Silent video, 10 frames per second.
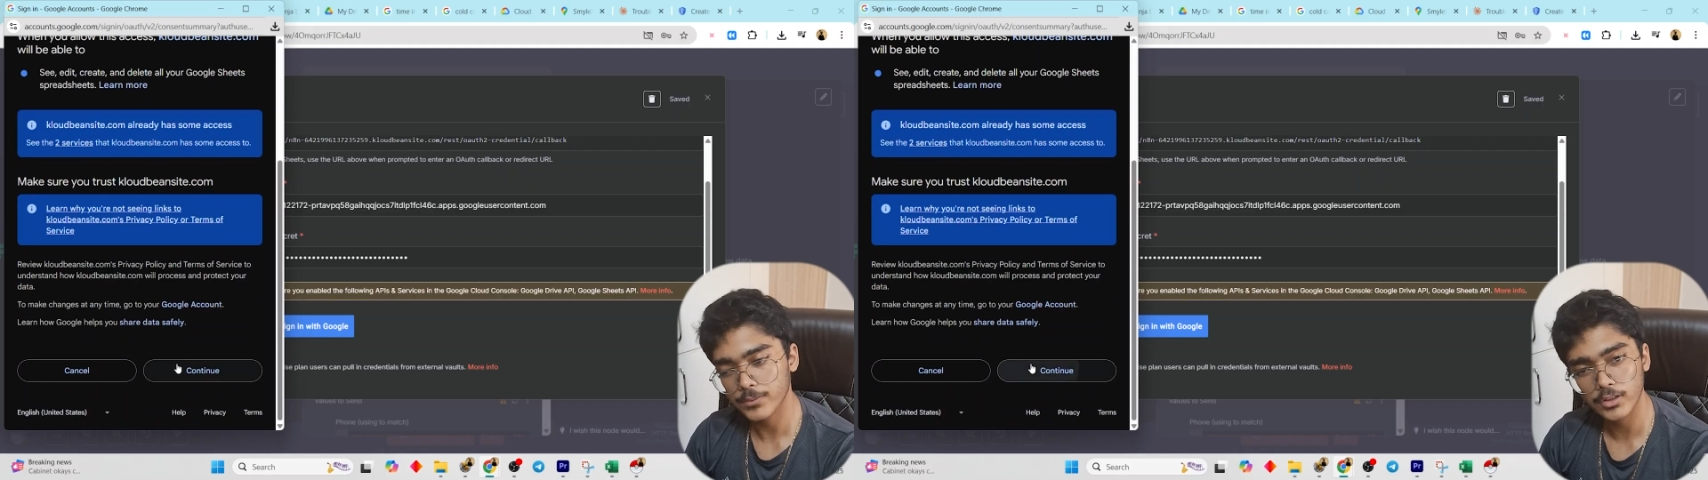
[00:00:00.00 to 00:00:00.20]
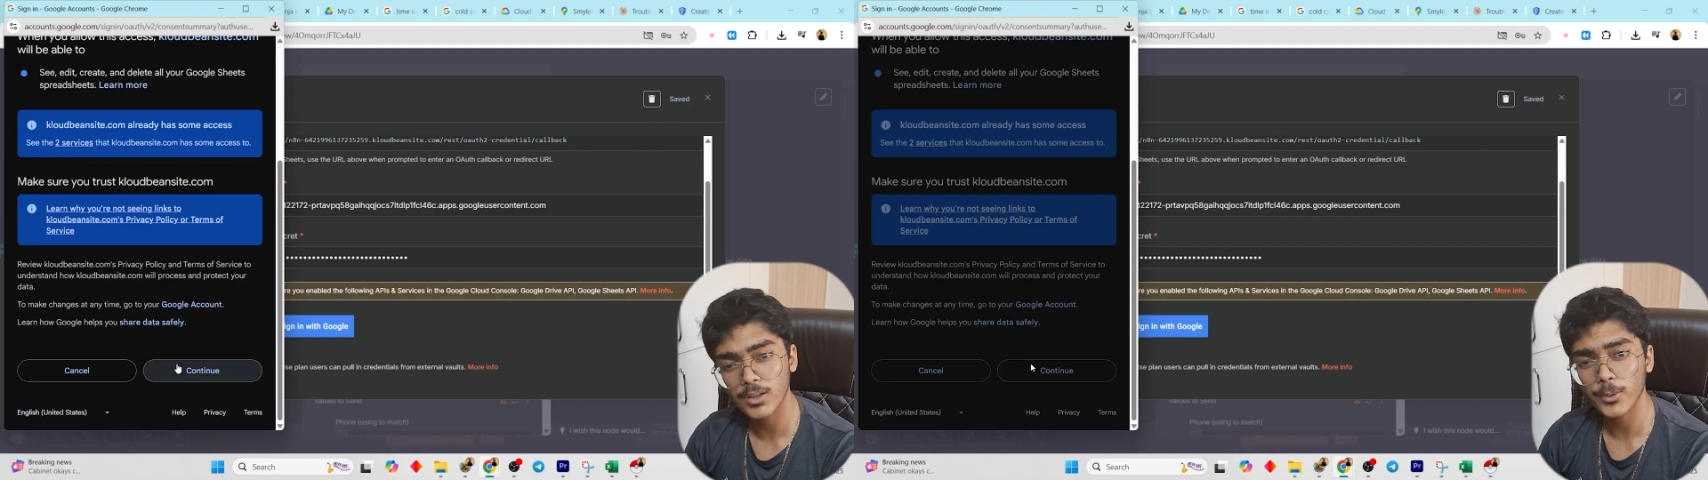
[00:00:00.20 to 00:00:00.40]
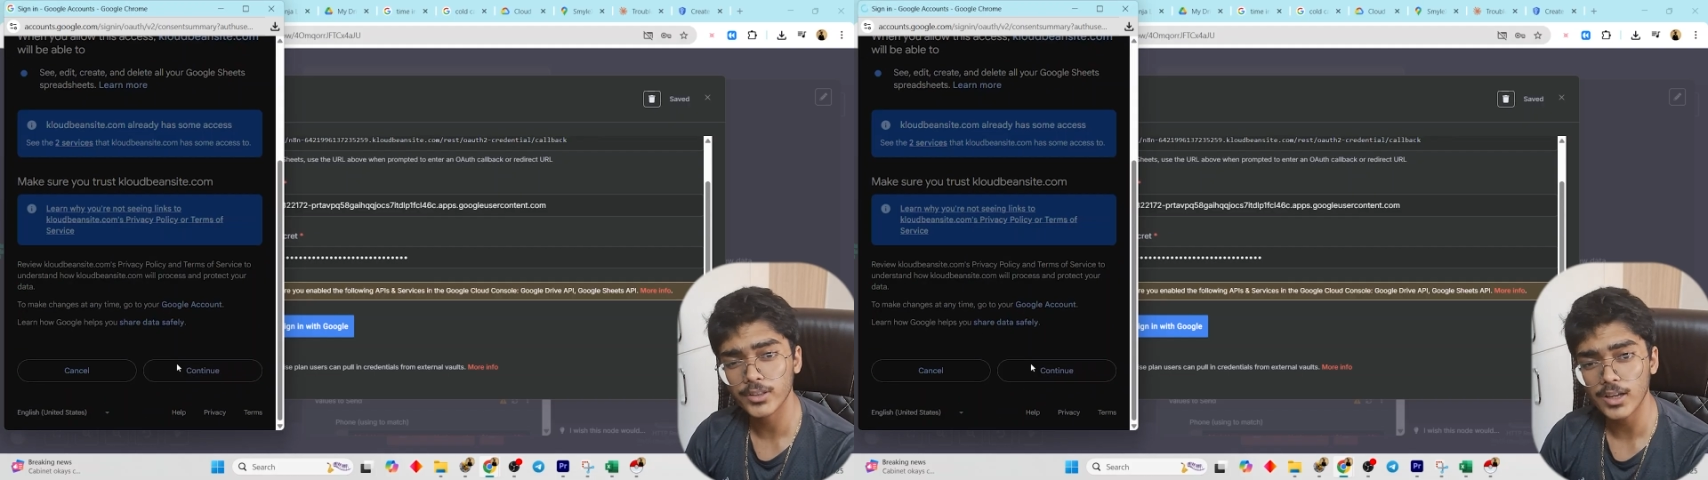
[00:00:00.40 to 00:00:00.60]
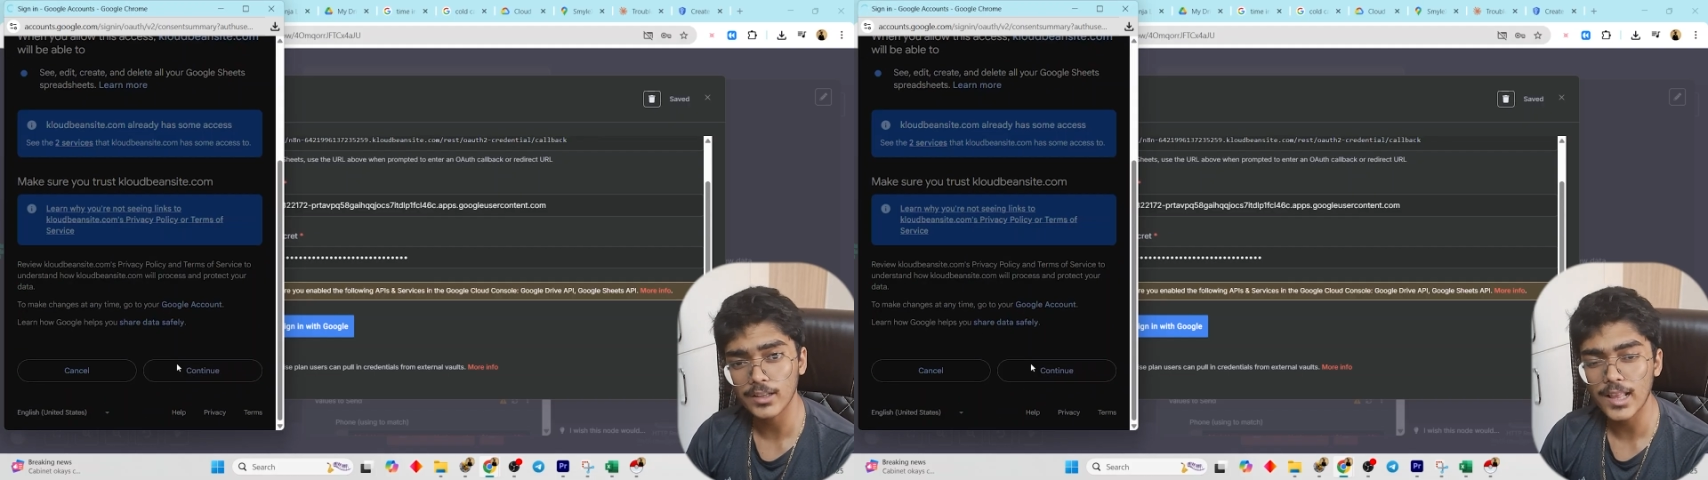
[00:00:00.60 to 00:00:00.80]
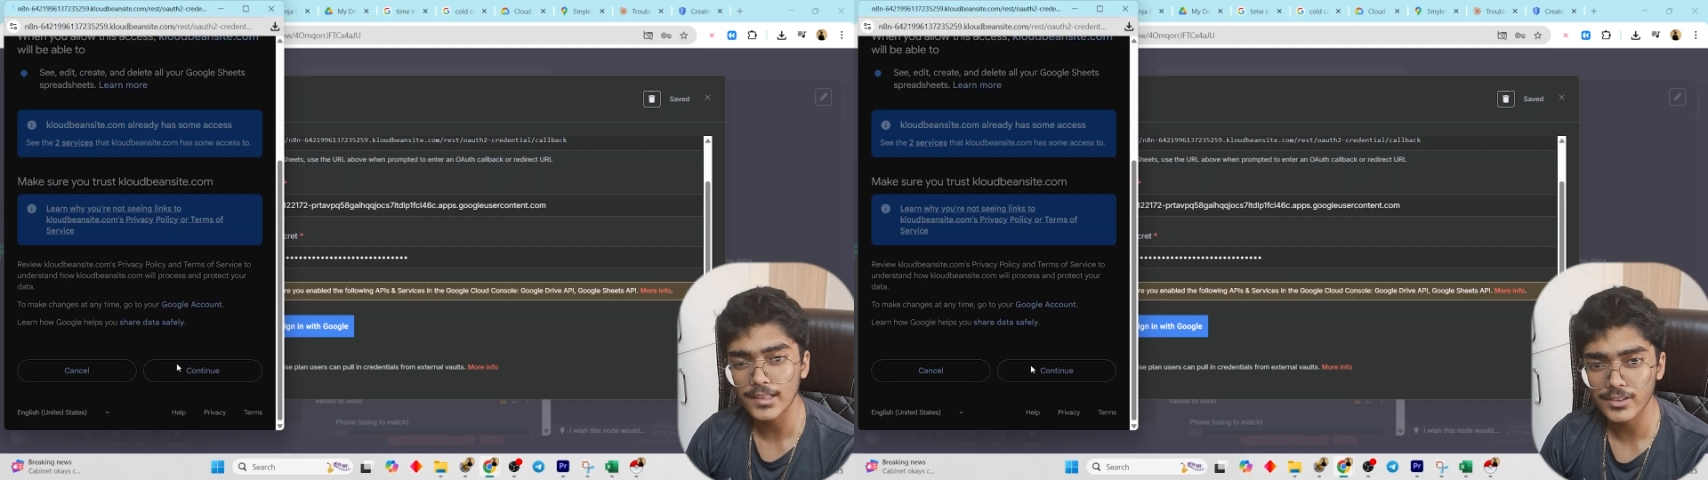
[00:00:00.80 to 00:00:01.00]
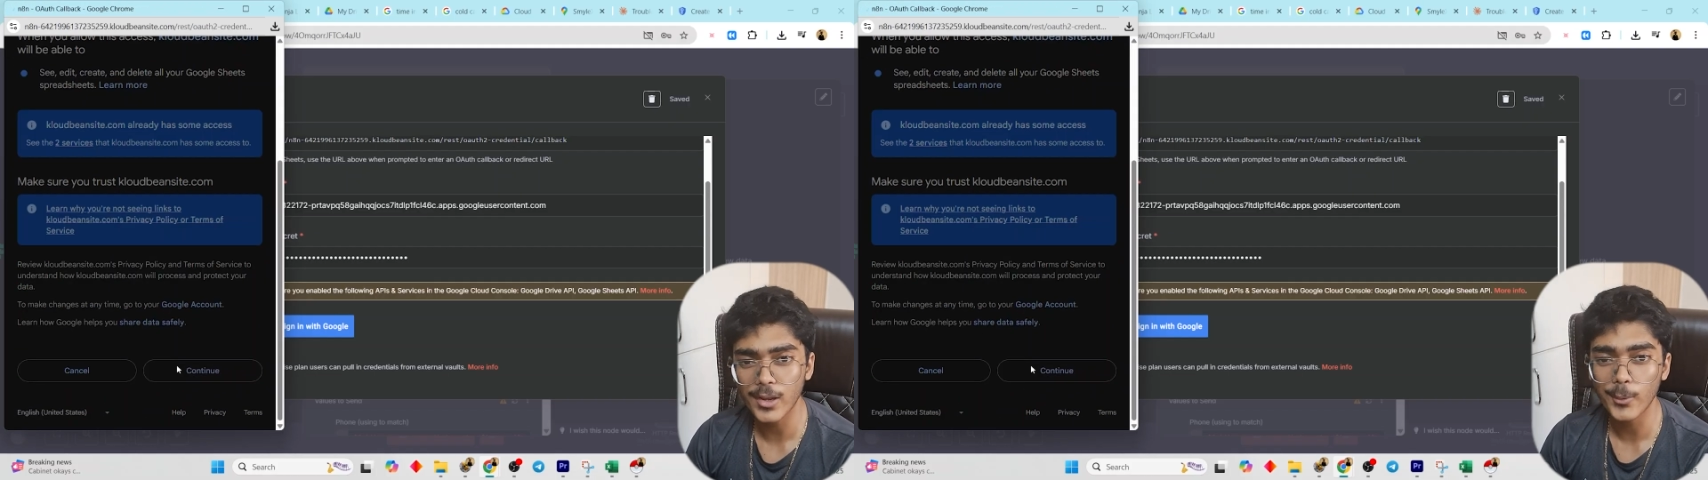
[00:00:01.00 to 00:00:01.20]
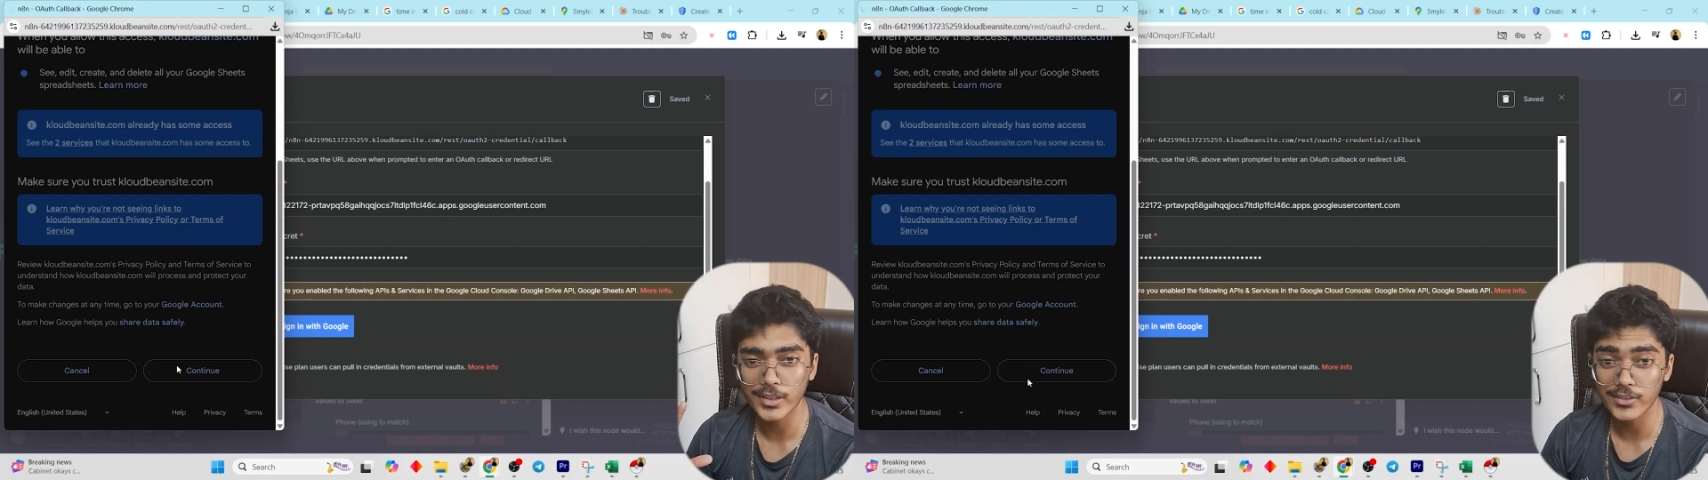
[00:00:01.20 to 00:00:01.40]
is how it is